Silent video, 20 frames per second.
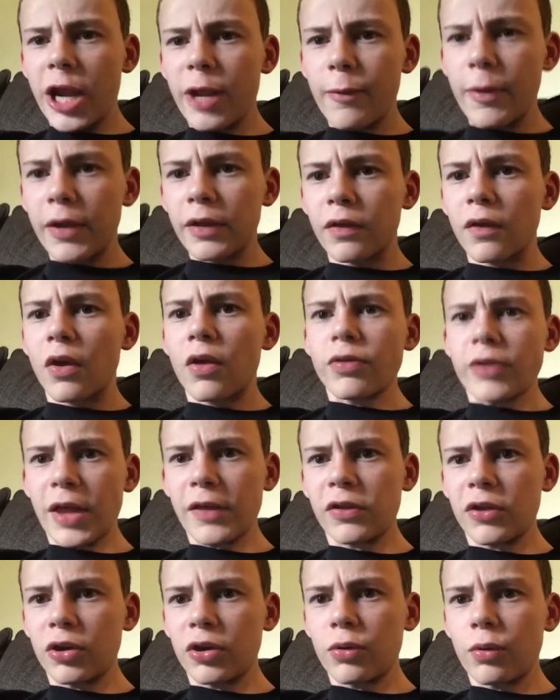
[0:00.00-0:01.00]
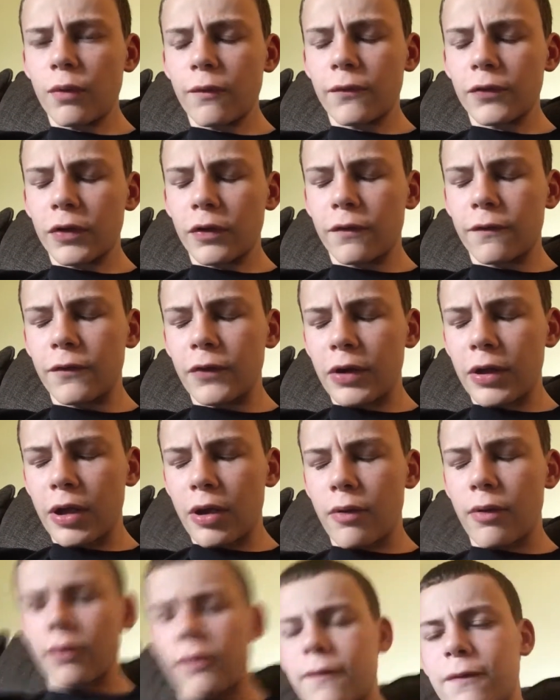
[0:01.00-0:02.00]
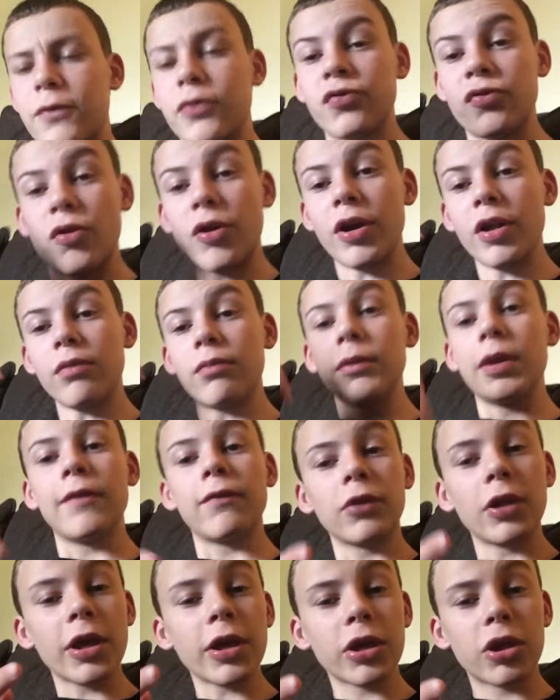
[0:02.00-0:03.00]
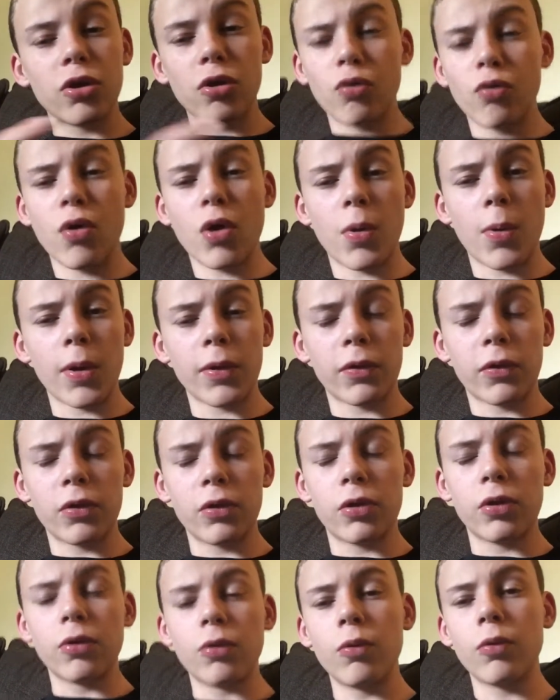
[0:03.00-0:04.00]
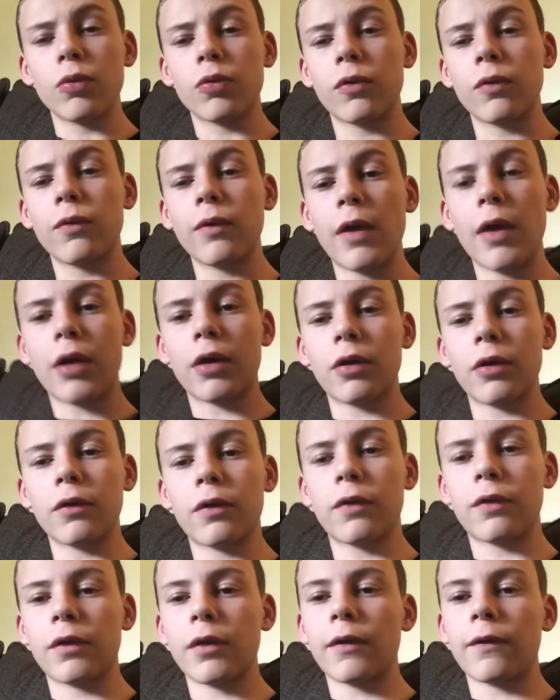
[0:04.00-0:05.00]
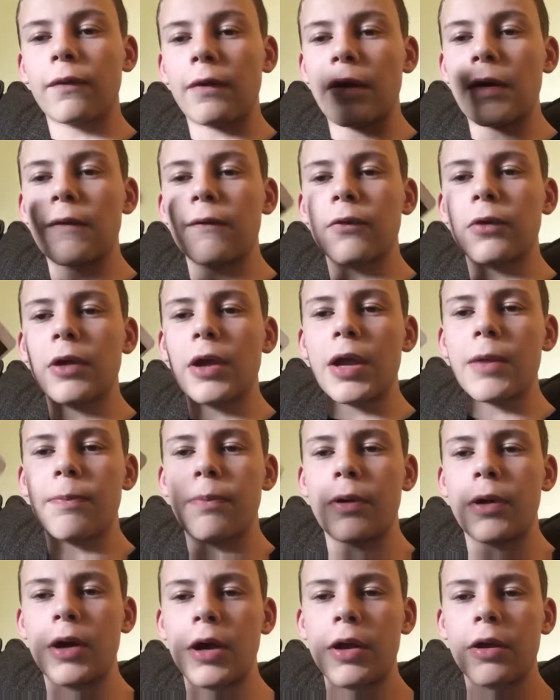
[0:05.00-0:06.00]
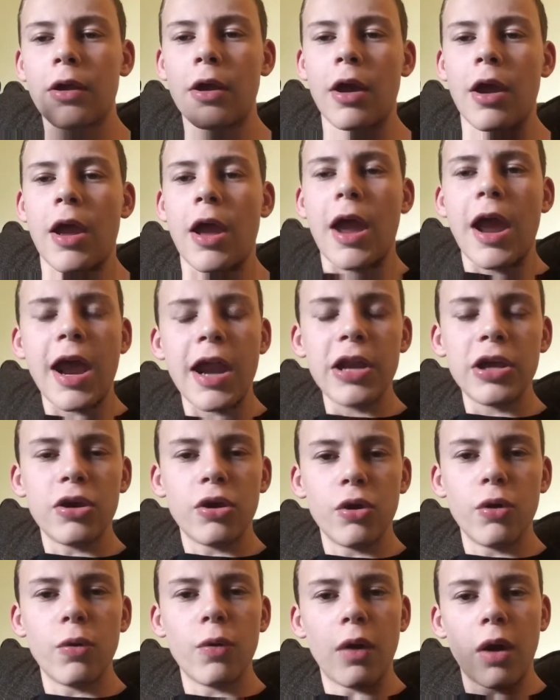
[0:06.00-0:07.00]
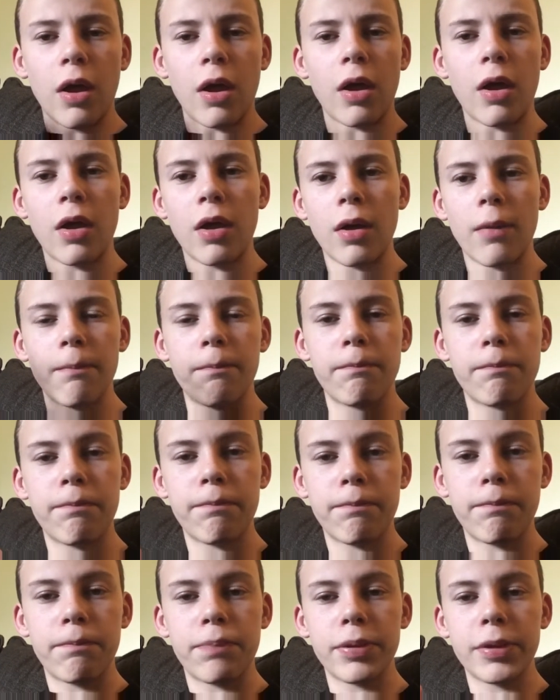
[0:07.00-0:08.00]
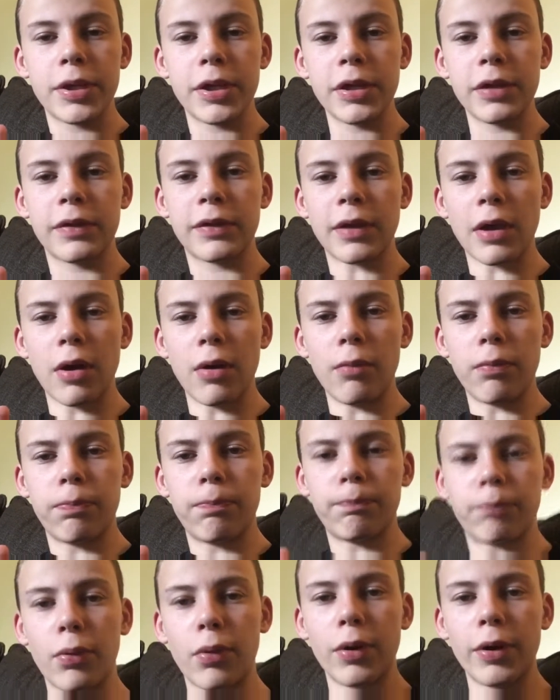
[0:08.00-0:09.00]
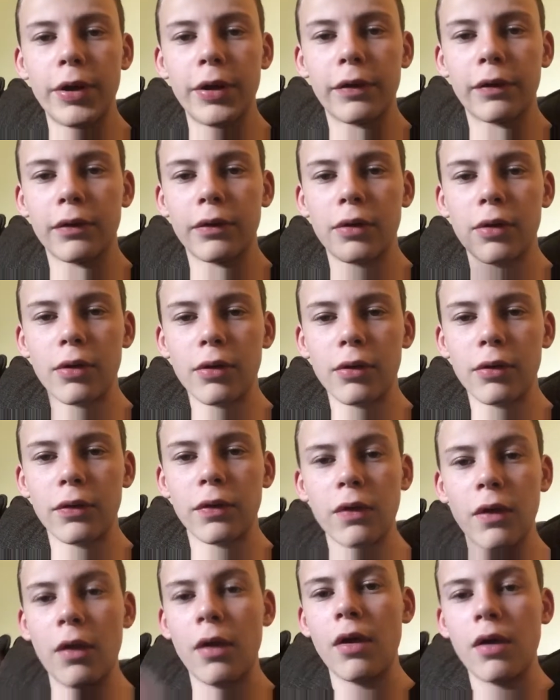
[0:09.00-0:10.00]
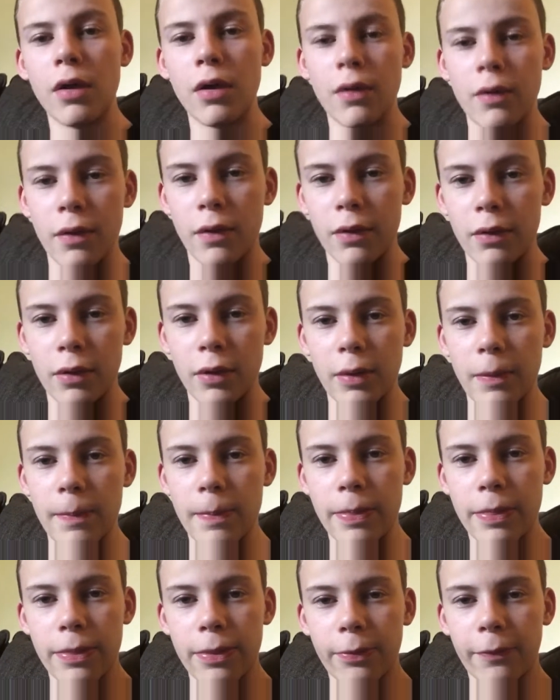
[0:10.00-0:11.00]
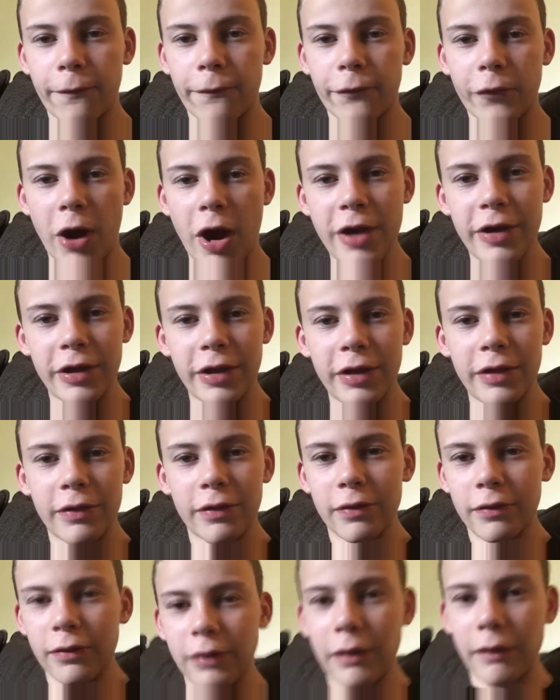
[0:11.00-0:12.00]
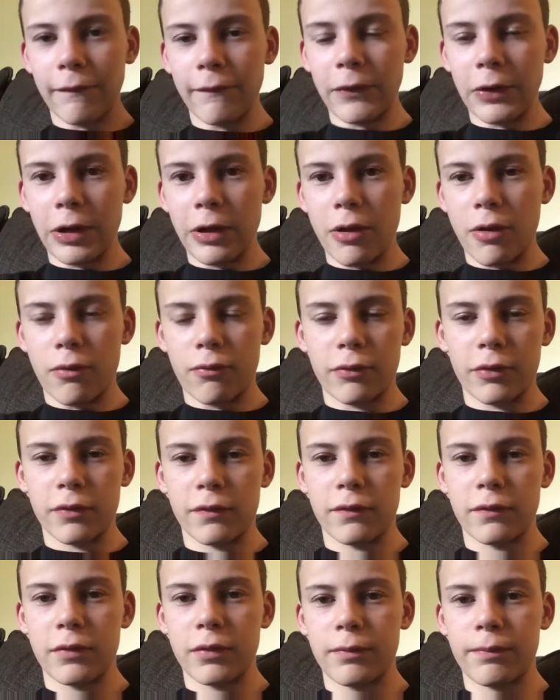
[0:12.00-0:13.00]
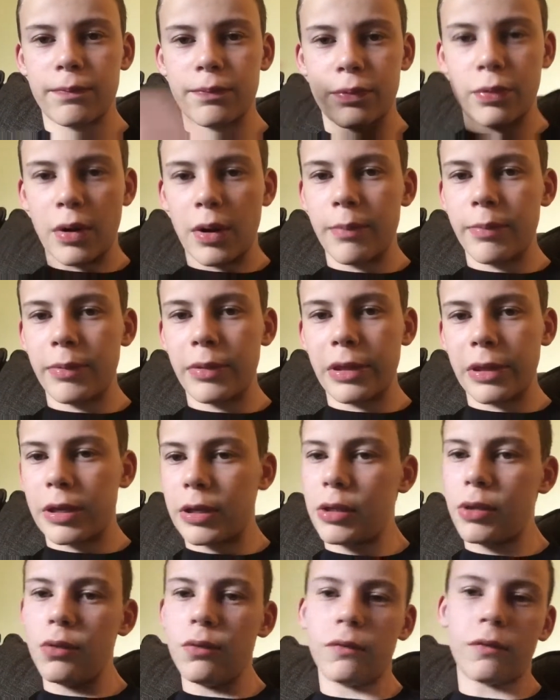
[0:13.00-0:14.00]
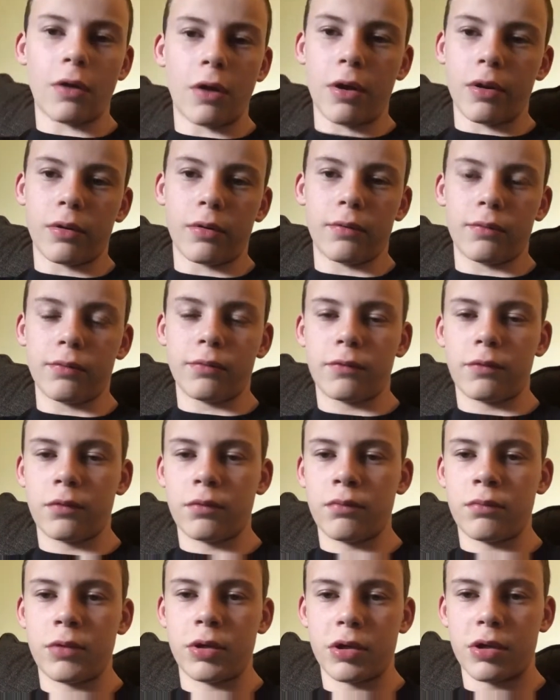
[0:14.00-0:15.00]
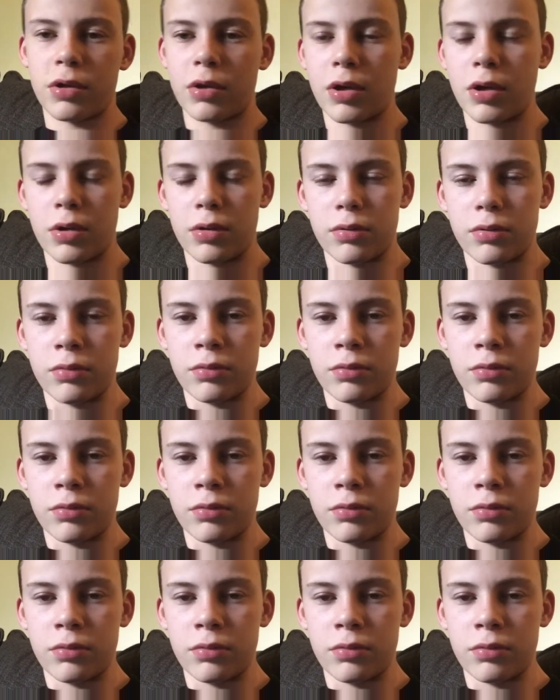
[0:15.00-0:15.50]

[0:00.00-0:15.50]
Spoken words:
Anyways, that's going to do it for this video. If you enjoyed it, leave a like. You know what to do. Do that good stuff. Have an iPod. Anywho, peace out, boys and girls. Friday's the video. There's gonna probably be like a UTalk or something like that.